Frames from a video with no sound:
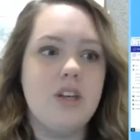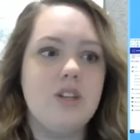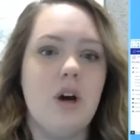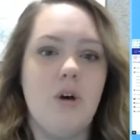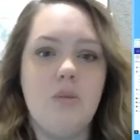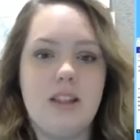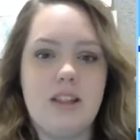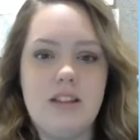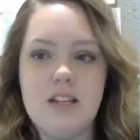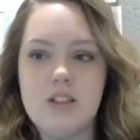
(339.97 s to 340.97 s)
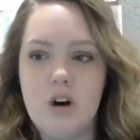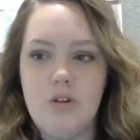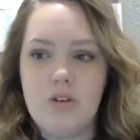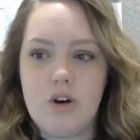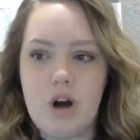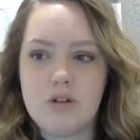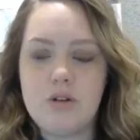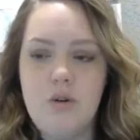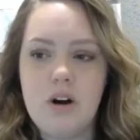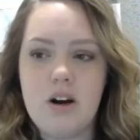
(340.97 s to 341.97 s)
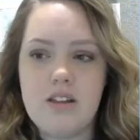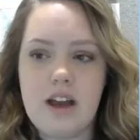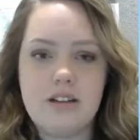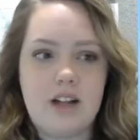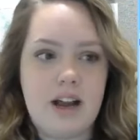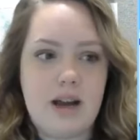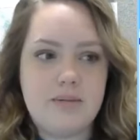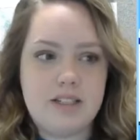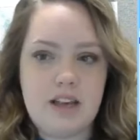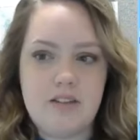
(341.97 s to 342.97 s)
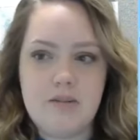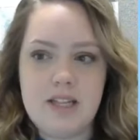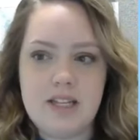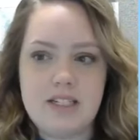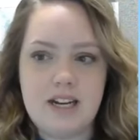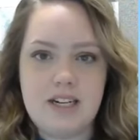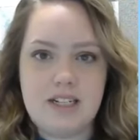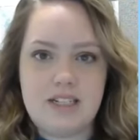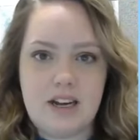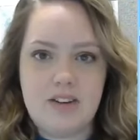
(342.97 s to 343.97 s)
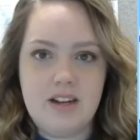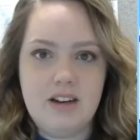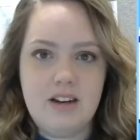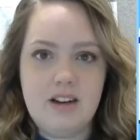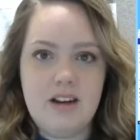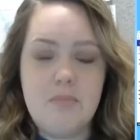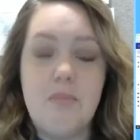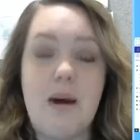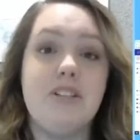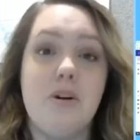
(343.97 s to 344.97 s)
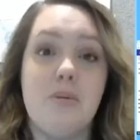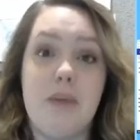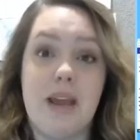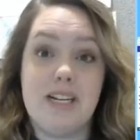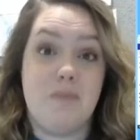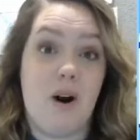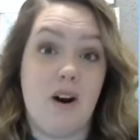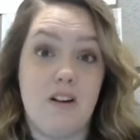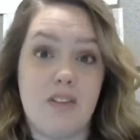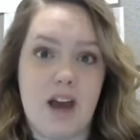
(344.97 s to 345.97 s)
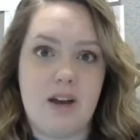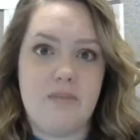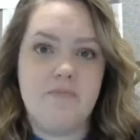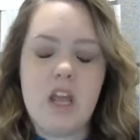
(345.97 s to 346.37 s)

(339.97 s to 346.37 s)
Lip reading: So within this overall score that GlockApps is giving me, this 97, my domain is part of that.